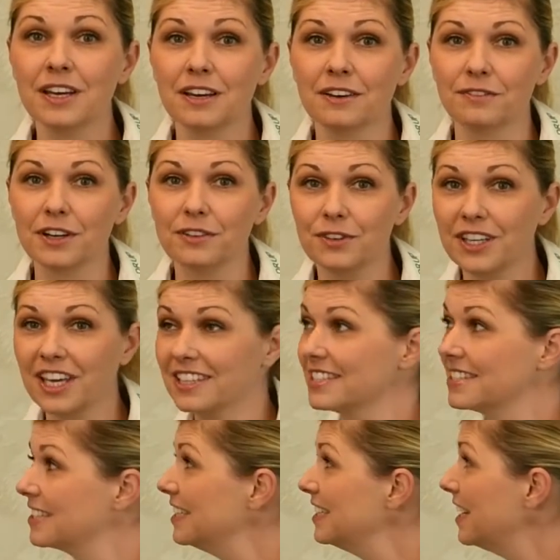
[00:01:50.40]
where we can
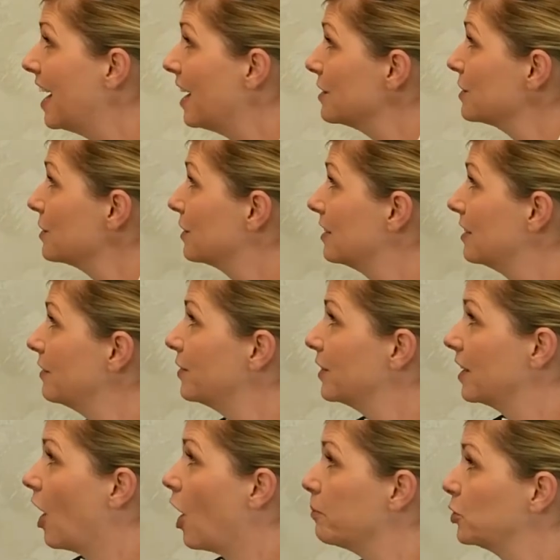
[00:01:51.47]
see also the
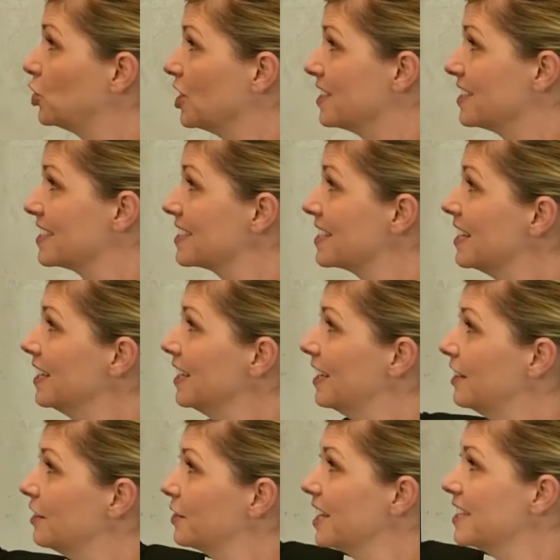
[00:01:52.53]
different options.
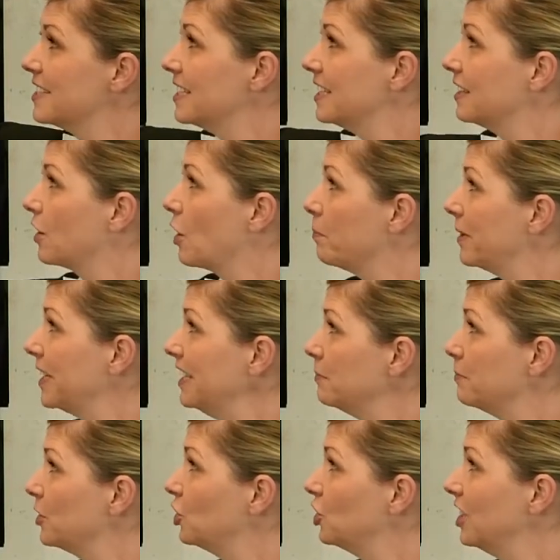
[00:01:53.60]
Here you can see the complete
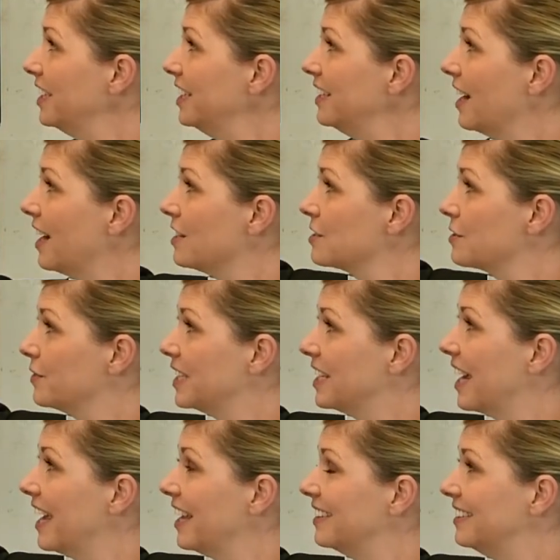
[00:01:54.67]
machine, also with the
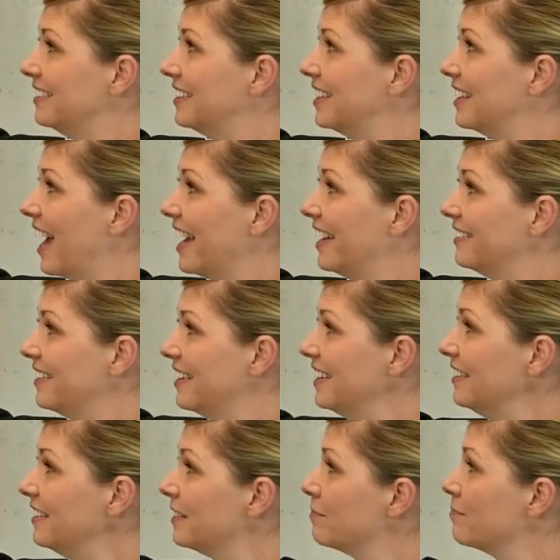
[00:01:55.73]
LED
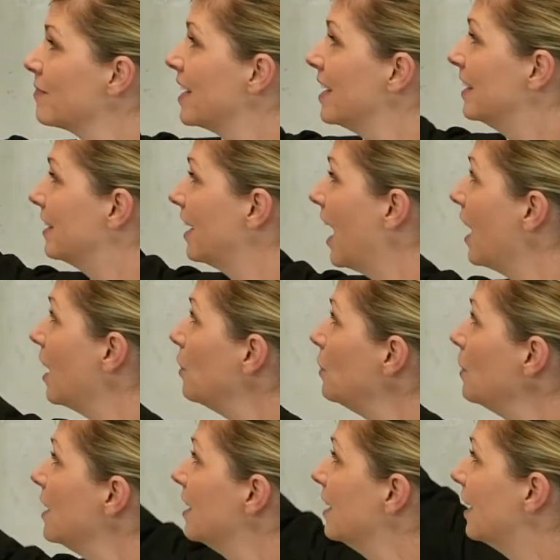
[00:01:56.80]
lighting.
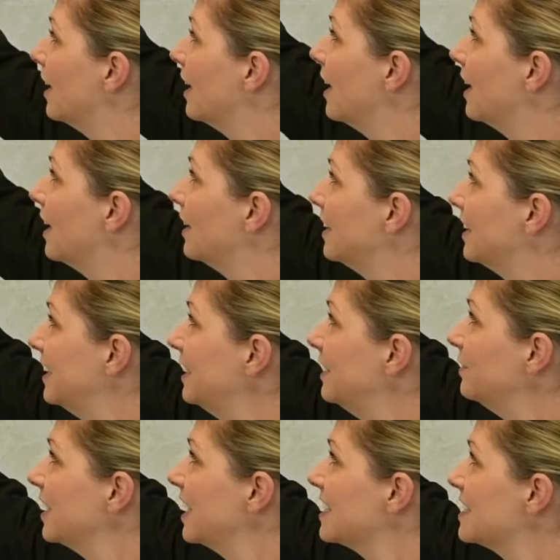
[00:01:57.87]
Now here
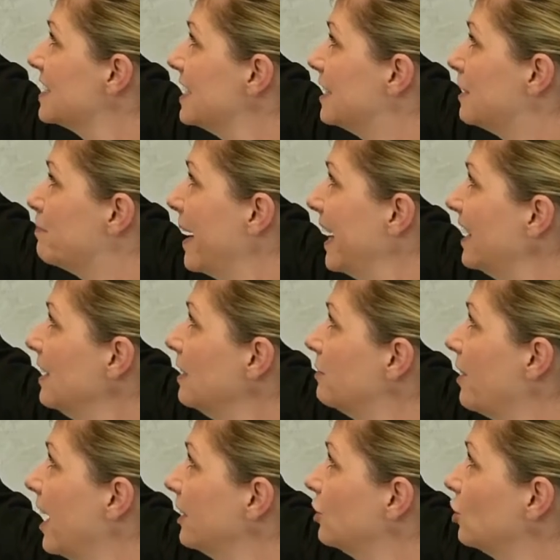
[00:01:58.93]
we can see the bagging
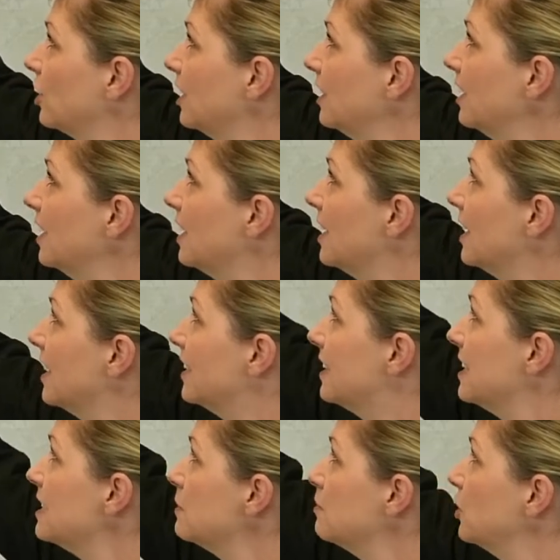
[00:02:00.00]
function.
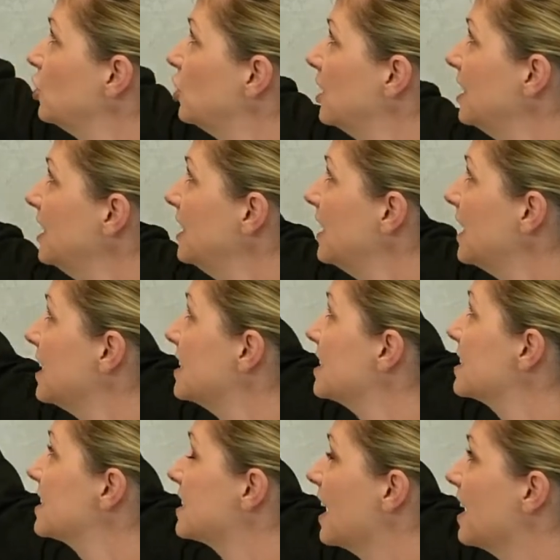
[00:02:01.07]
This machine
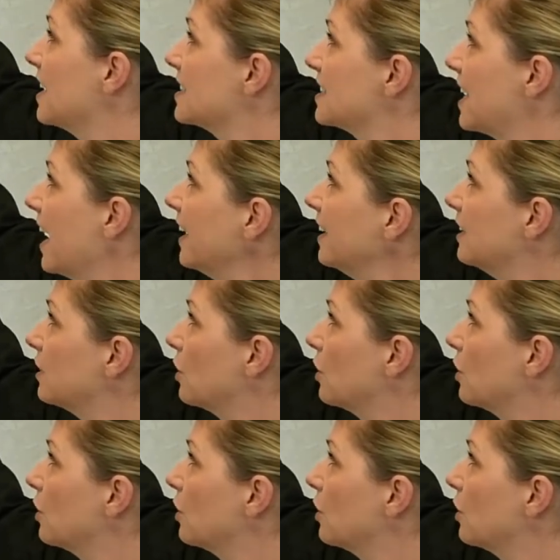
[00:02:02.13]
is cycle